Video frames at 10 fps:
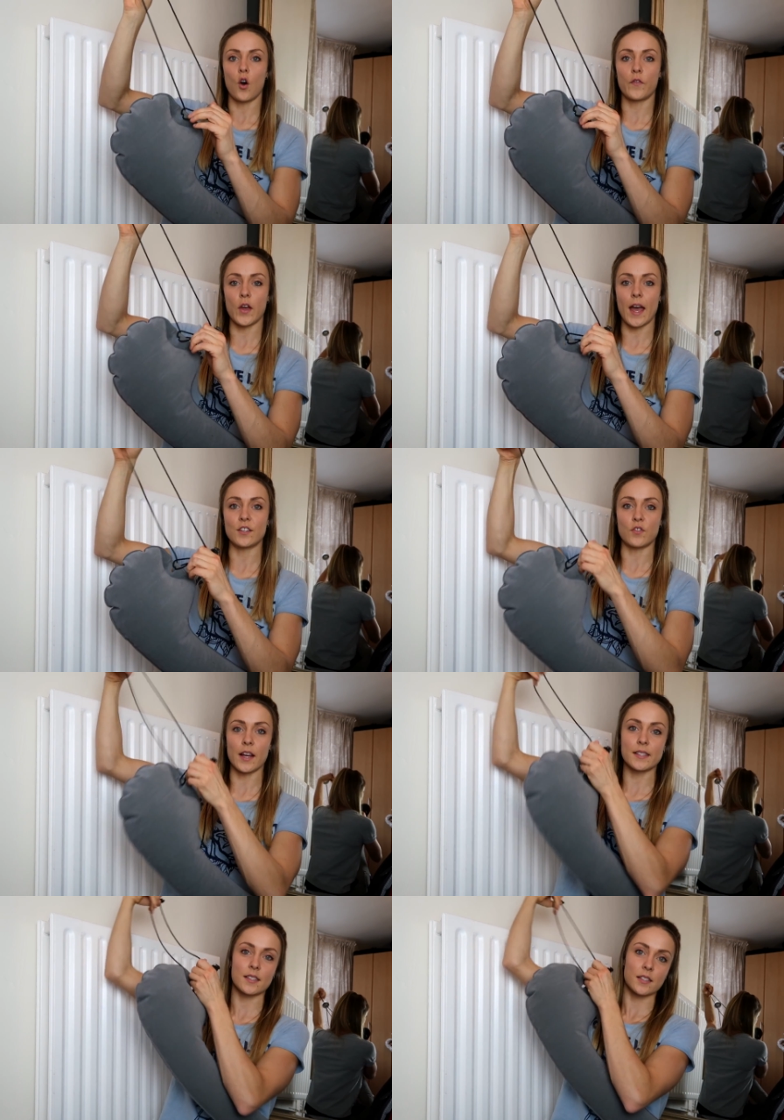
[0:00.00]
of your
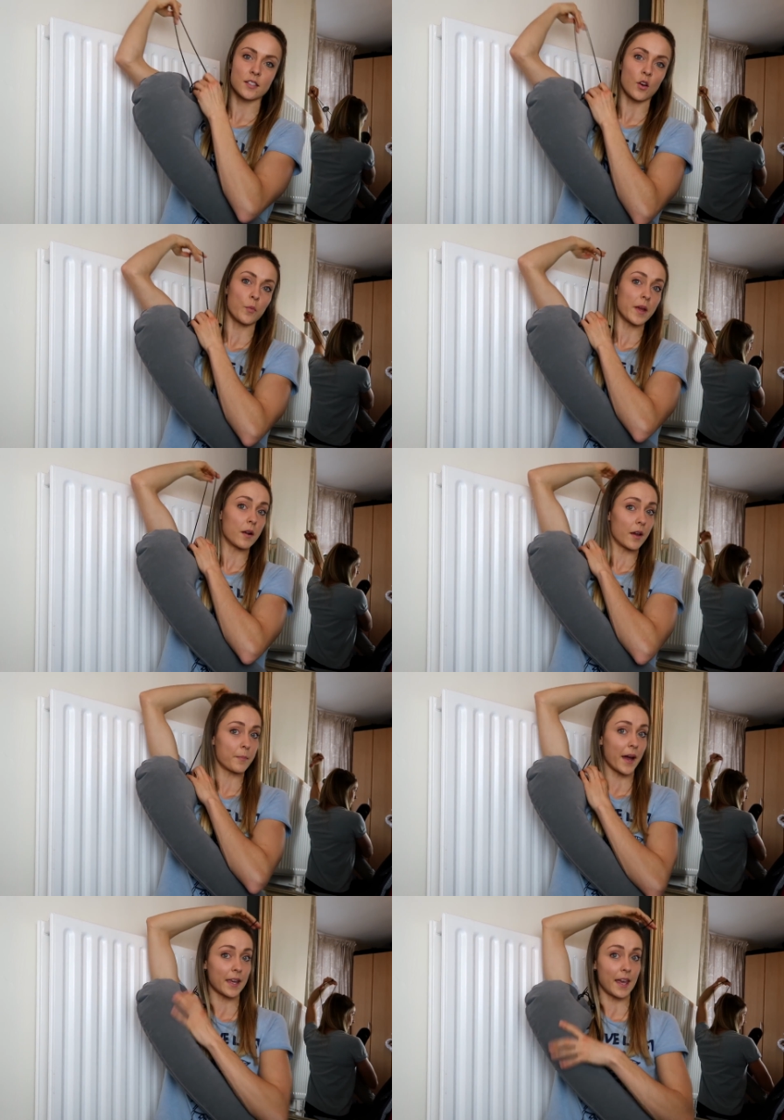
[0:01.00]
headrest, so it'll be
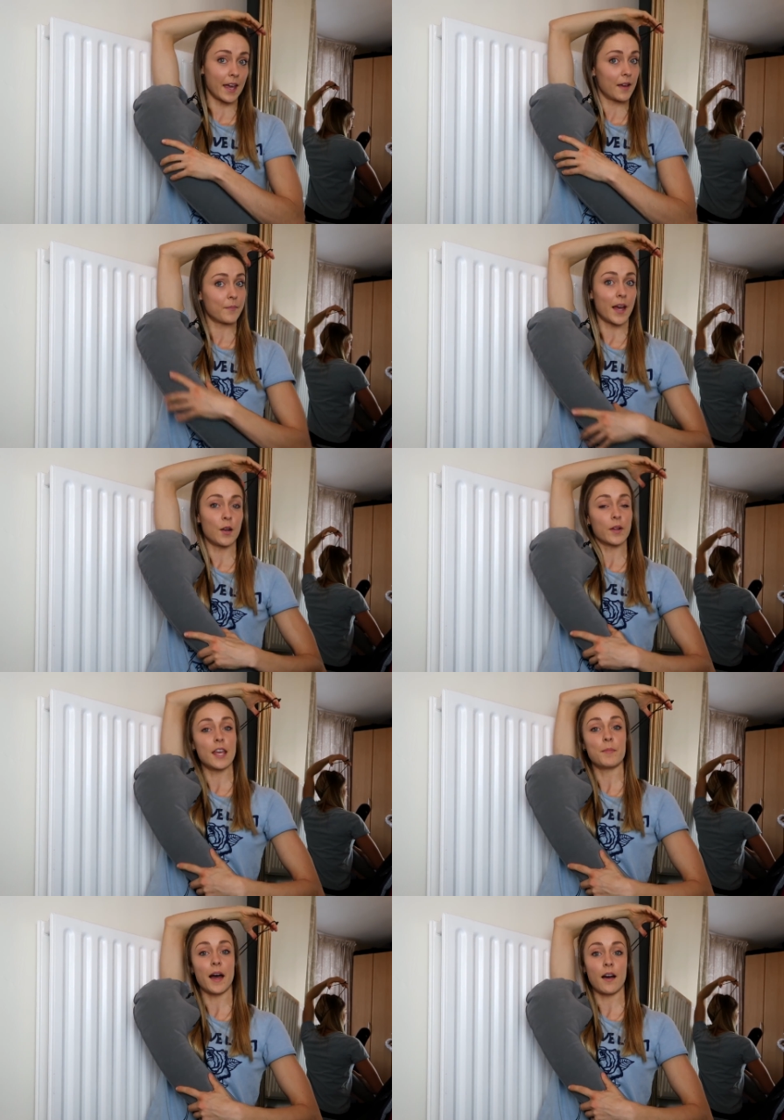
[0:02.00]
like back here, and it'll
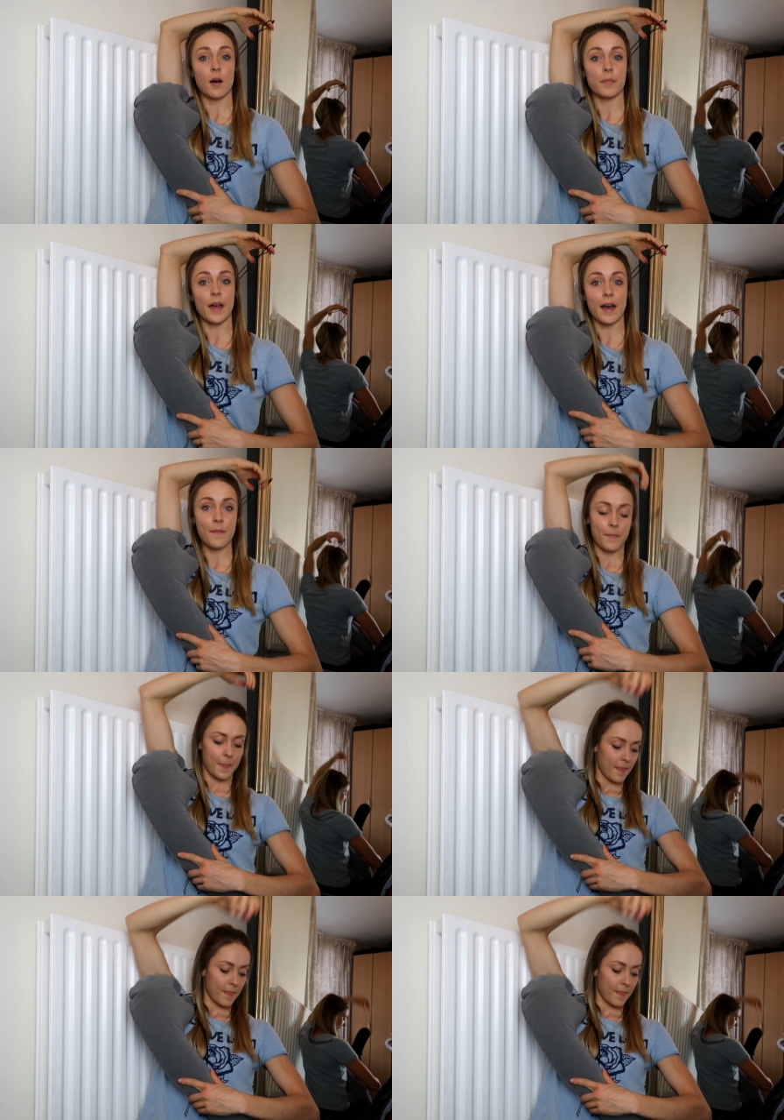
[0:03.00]
keep that up there.